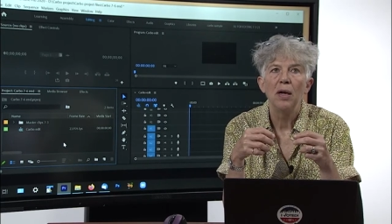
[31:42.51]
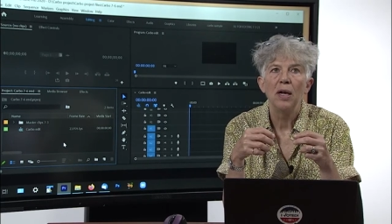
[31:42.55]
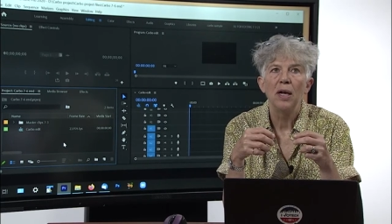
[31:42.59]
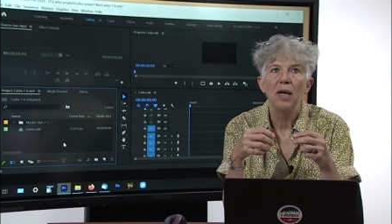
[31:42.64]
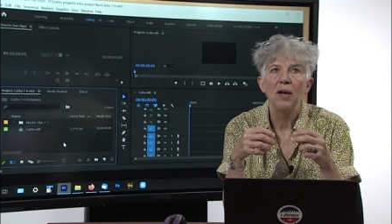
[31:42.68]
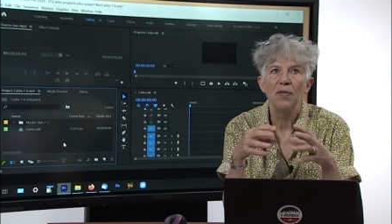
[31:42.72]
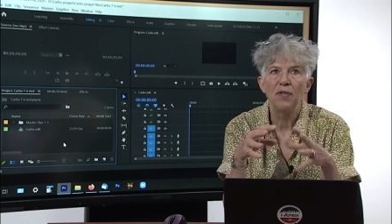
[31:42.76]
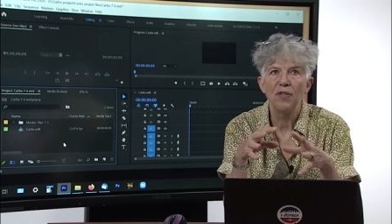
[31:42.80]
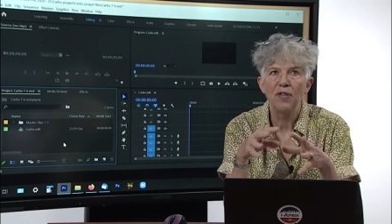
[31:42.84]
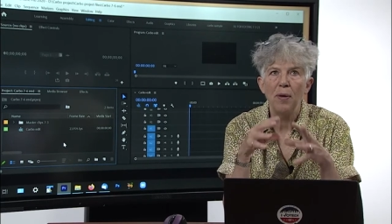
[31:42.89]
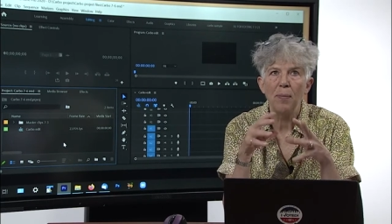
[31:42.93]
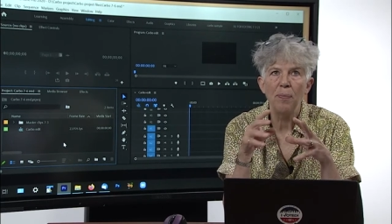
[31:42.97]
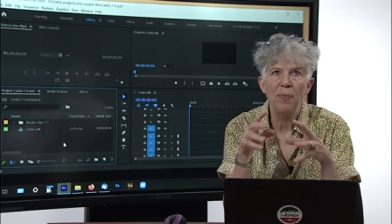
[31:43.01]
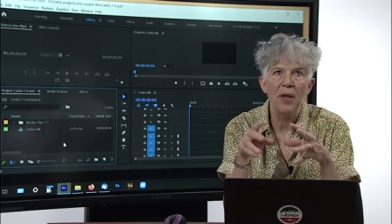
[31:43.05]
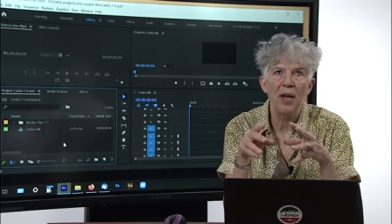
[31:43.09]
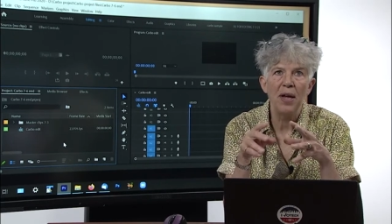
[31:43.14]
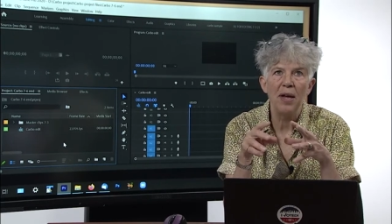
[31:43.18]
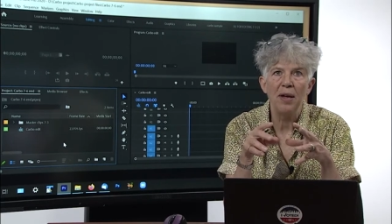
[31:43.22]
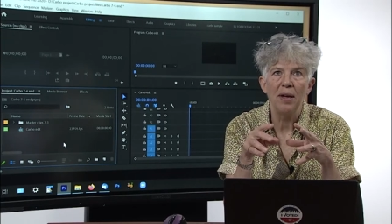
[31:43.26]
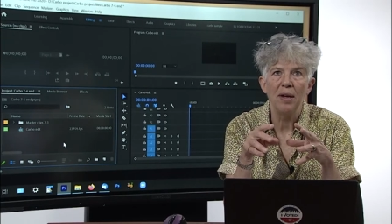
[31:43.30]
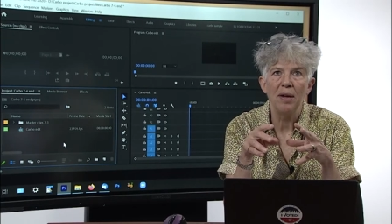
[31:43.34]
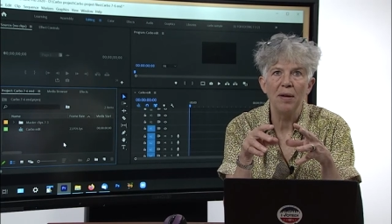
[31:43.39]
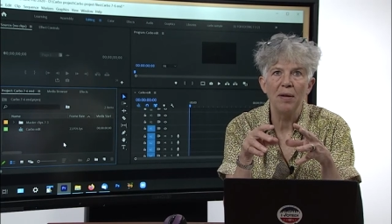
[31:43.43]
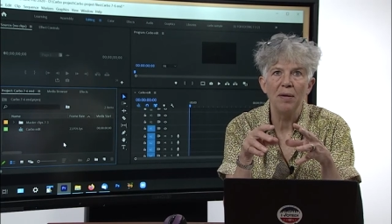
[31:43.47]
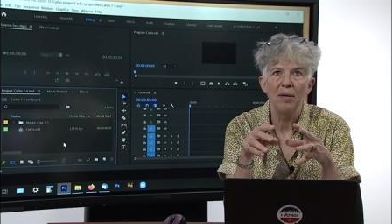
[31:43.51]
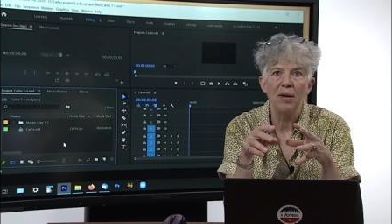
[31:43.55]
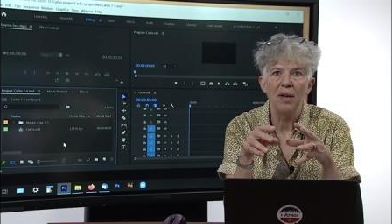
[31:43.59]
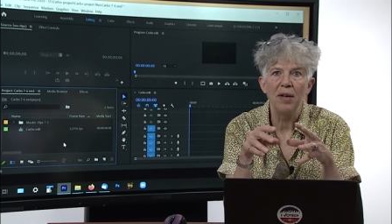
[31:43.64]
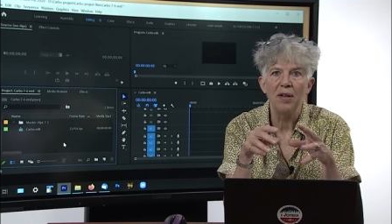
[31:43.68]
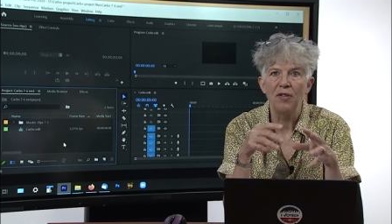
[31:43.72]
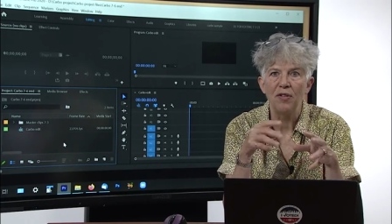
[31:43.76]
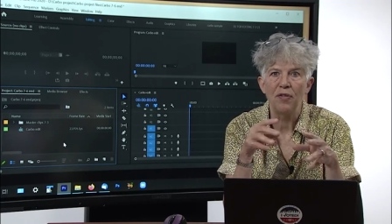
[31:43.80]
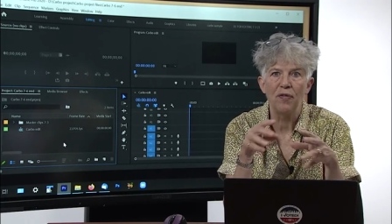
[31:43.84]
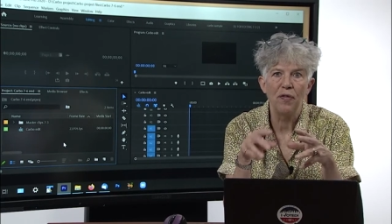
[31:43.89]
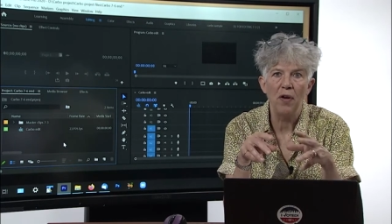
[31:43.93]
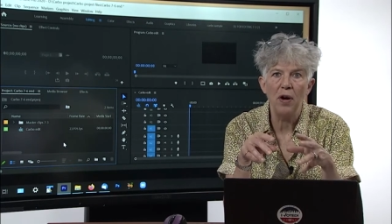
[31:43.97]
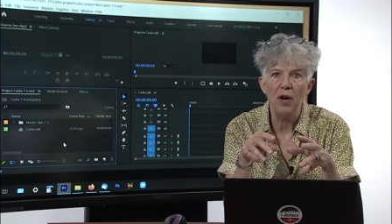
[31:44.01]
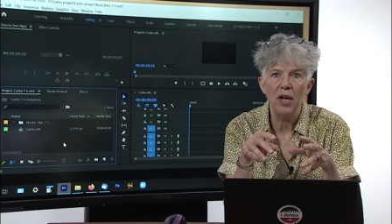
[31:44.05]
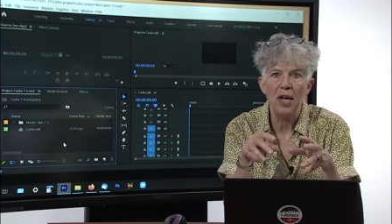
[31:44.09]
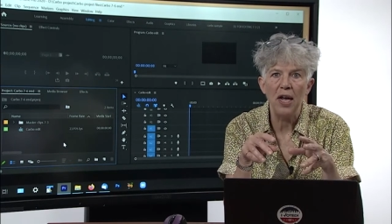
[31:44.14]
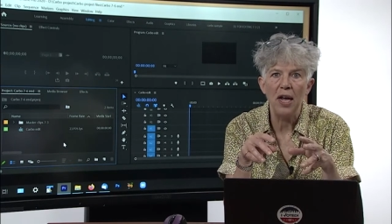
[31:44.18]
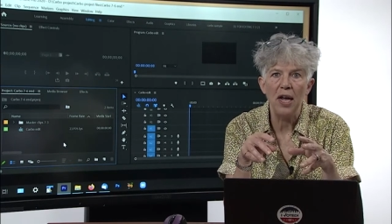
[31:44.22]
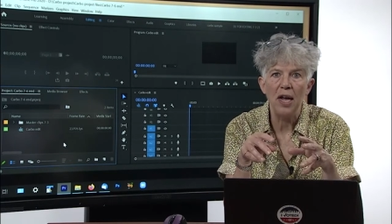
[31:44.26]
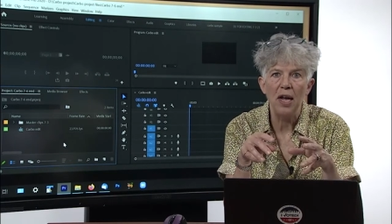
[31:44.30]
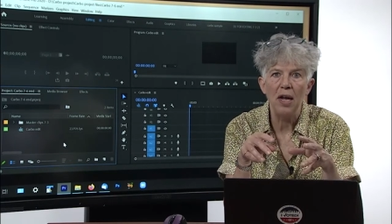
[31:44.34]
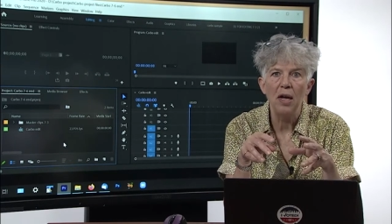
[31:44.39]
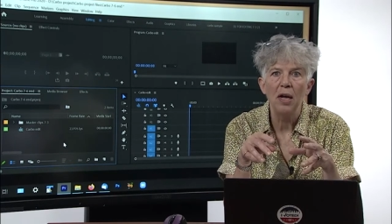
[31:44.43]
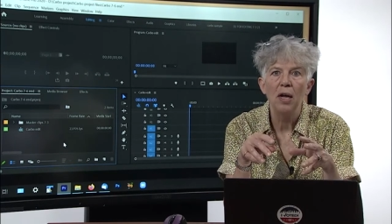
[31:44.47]
if something is
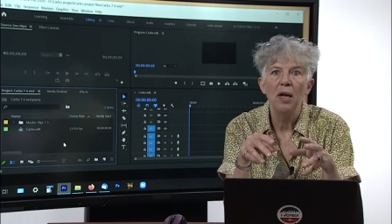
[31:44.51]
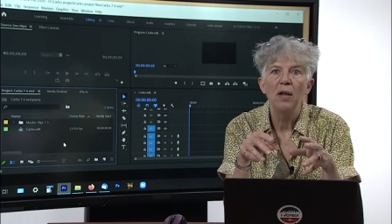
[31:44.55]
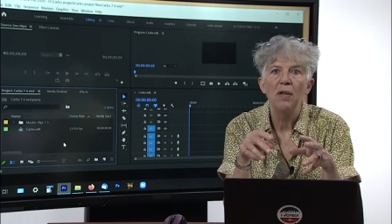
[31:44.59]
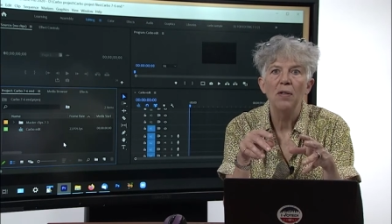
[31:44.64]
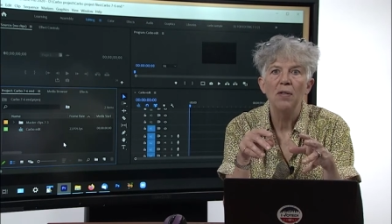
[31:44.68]
funky,